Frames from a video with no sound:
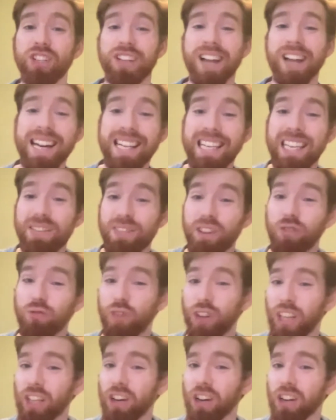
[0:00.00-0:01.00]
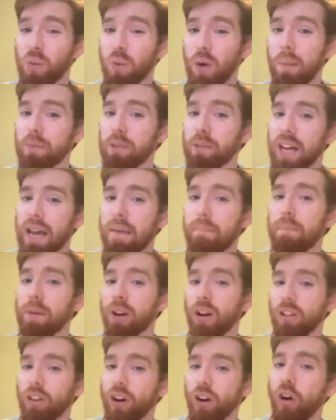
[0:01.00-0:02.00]
not even really on a website, but
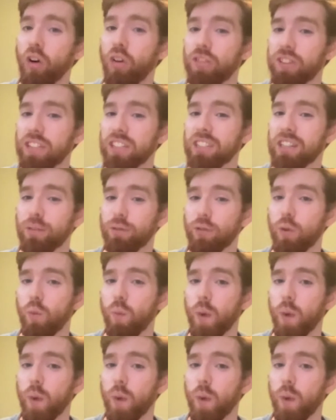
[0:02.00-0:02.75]
on all these different